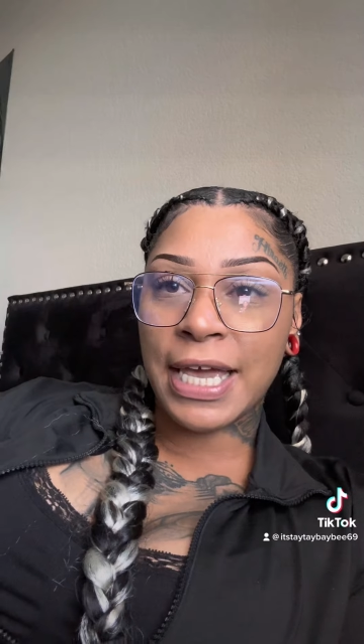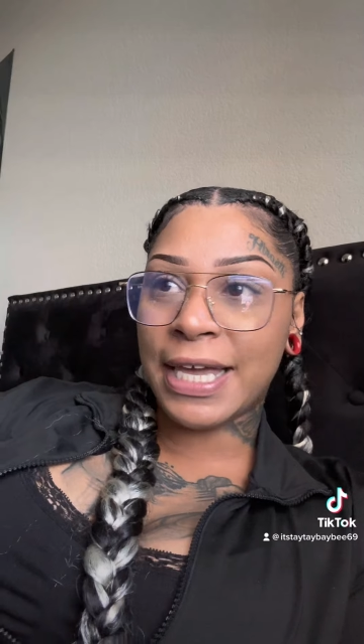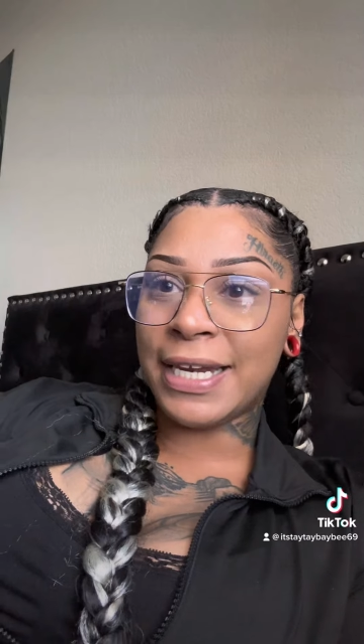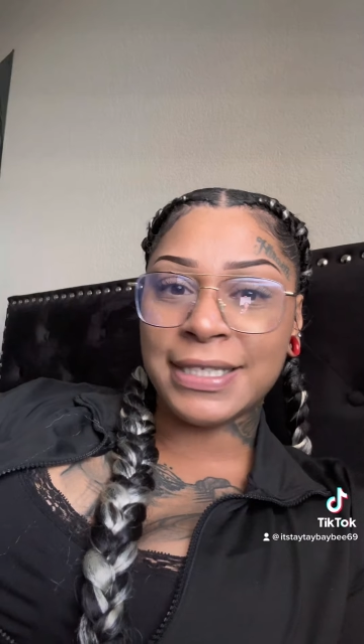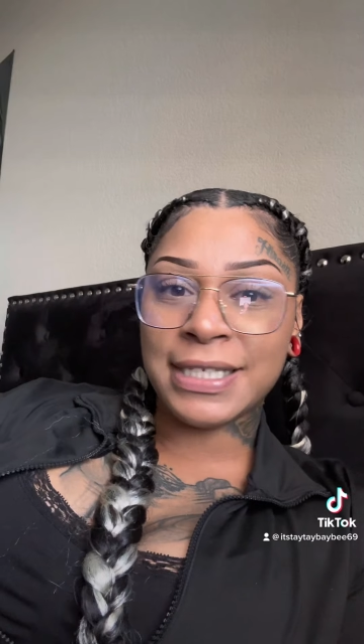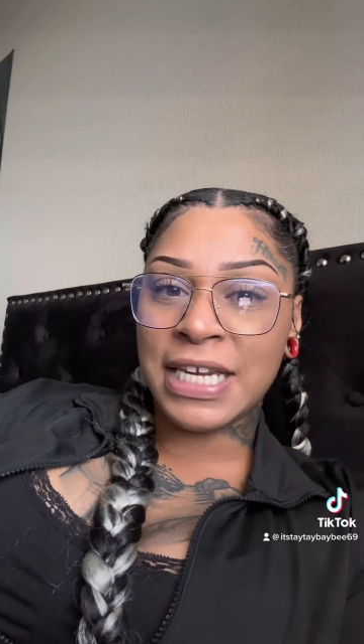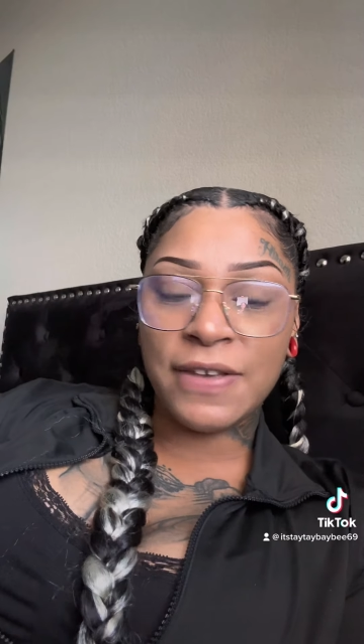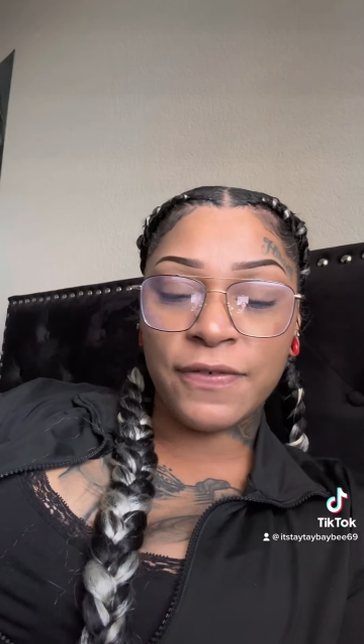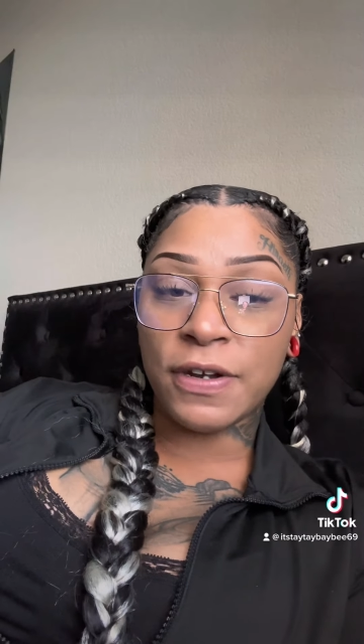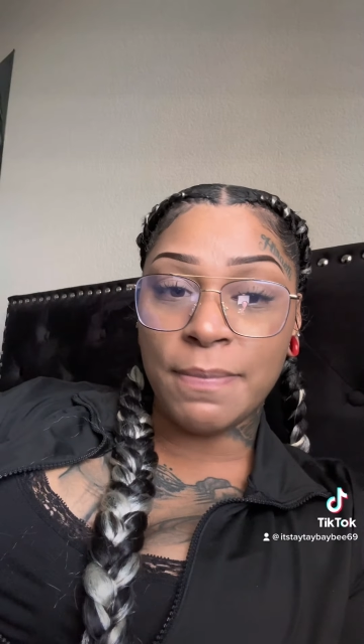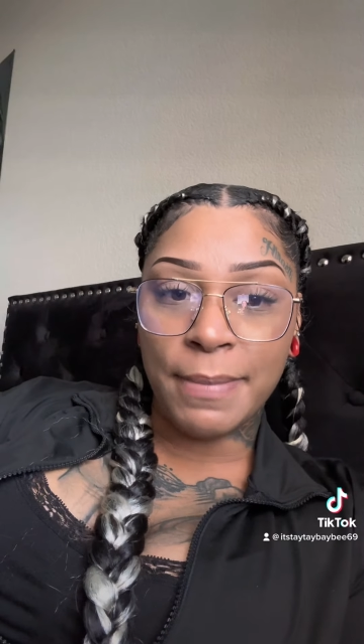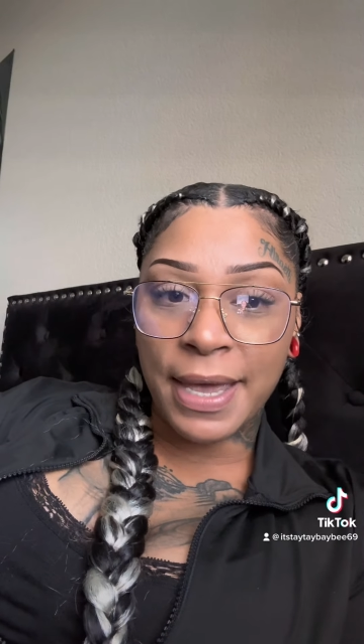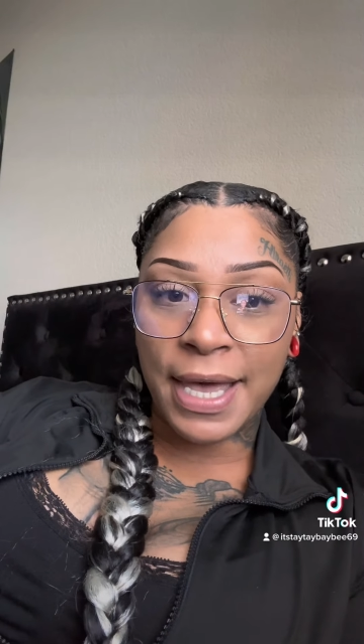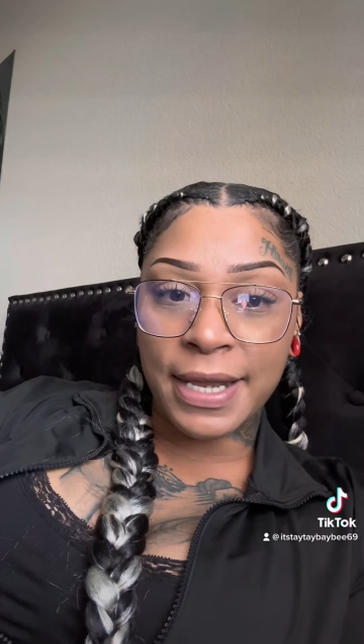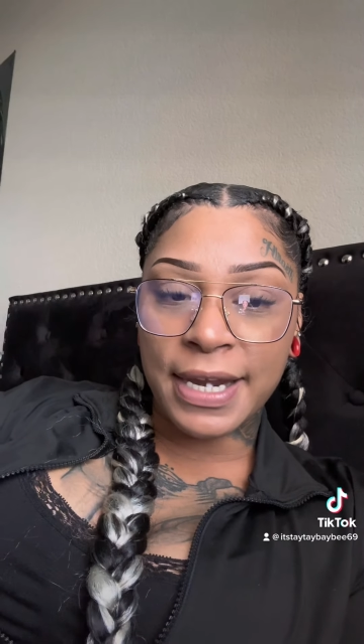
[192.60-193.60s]
it isn't even
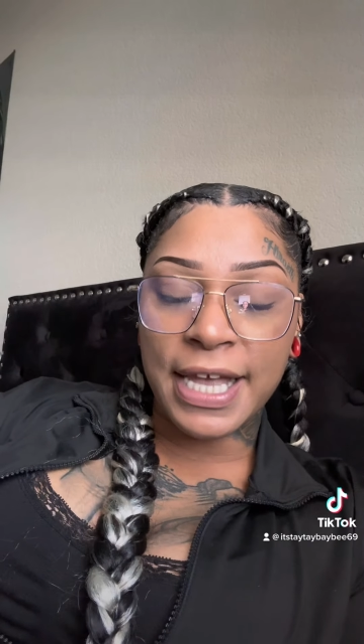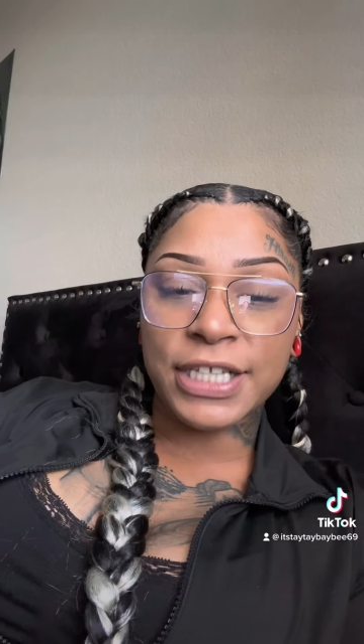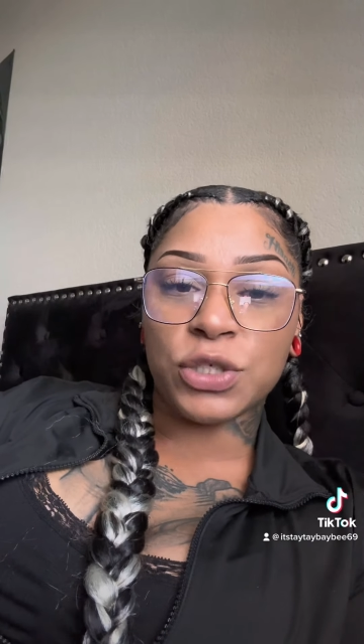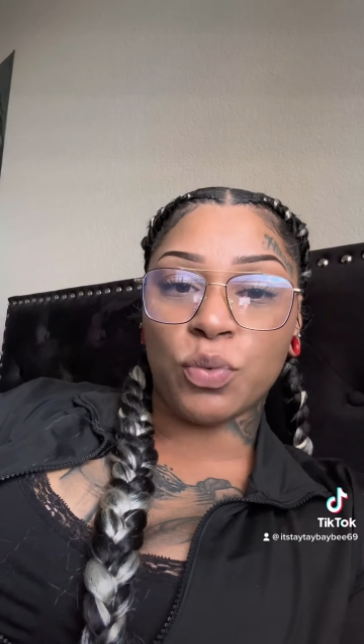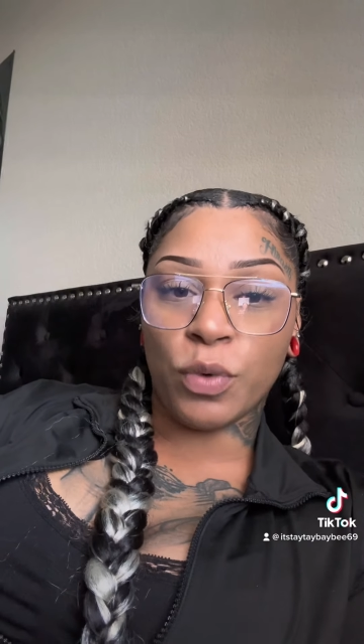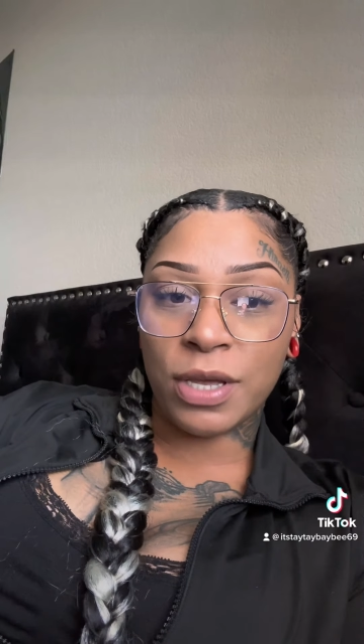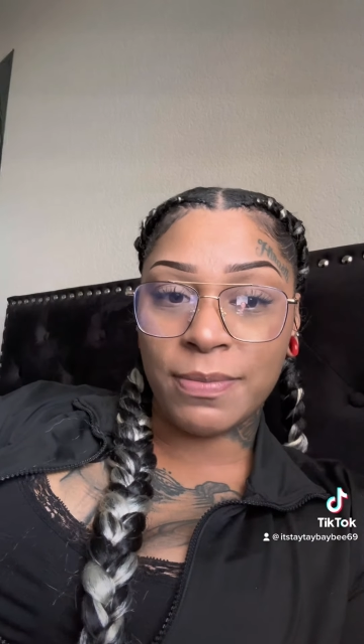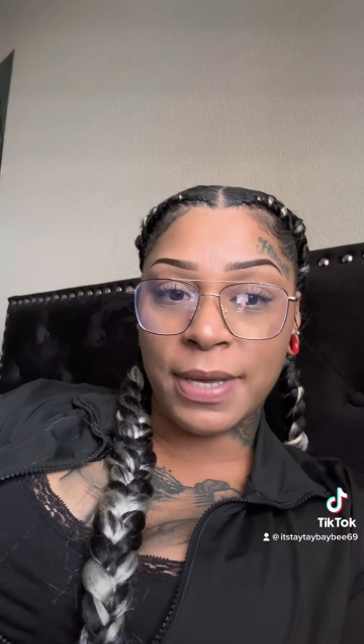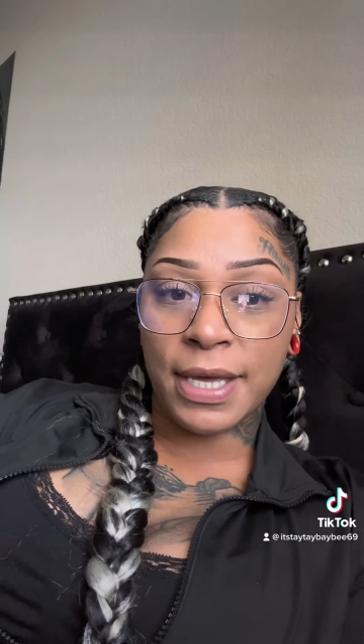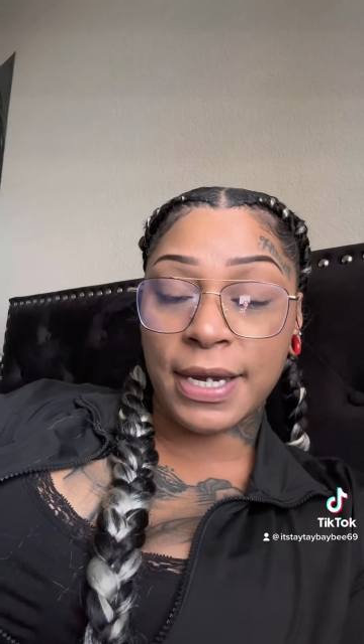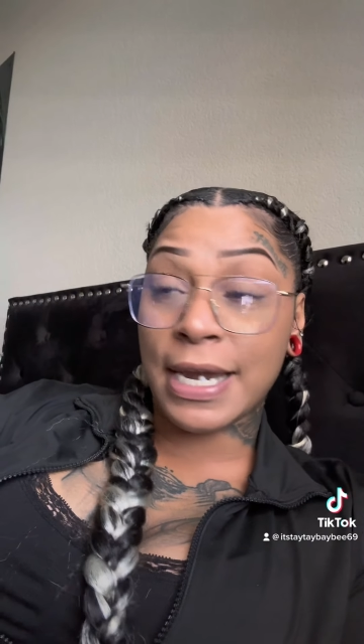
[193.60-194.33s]
men, it's women.